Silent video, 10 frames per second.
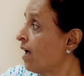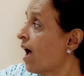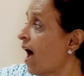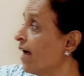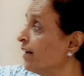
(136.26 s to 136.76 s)

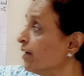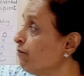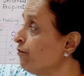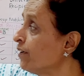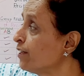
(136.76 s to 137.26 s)
And if
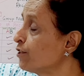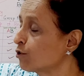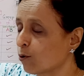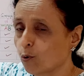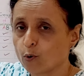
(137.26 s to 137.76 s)
it is
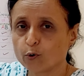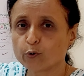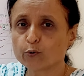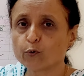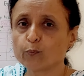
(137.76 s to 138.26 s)
O
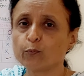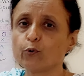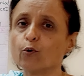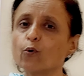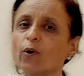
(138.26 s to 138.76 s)
group,
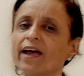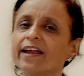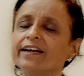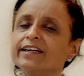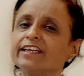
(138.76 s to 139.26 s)
no
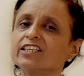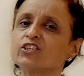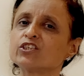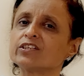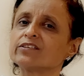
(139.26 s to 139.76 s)

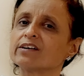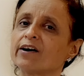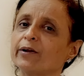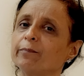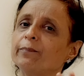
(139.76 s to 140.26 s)
antigen
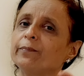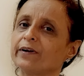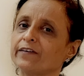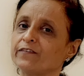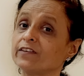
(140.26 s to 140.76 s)
are
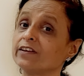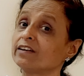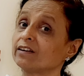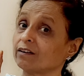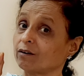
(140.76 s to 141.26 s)
present
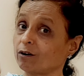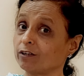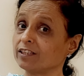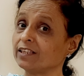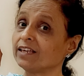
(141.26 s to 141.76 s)
on
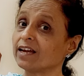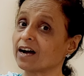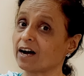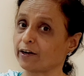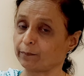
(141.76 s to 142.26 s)
the
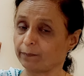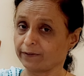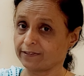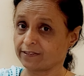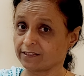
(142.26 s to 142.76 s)
RBCs.
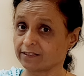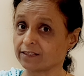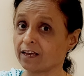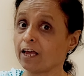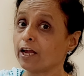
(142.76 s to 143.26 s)

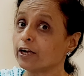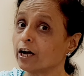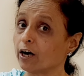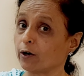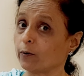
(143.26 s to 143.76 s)

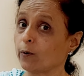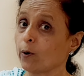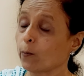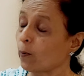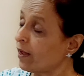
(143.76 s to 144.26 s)
Now,
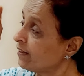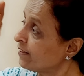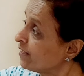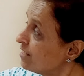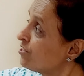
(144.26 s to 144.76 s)
when
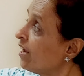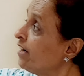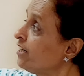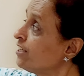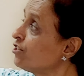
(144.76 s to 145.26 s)
these
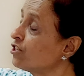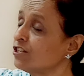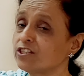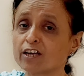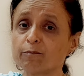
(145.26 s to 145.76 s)
antigens
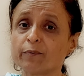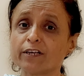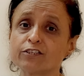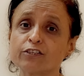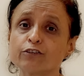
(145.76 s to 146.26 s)
are
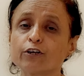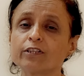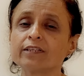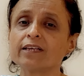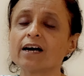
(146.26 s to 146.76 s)
present on the
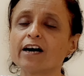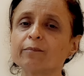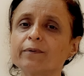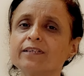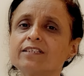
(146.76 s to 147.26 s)

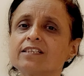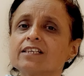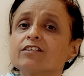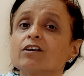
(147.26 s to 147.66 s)
RBCs,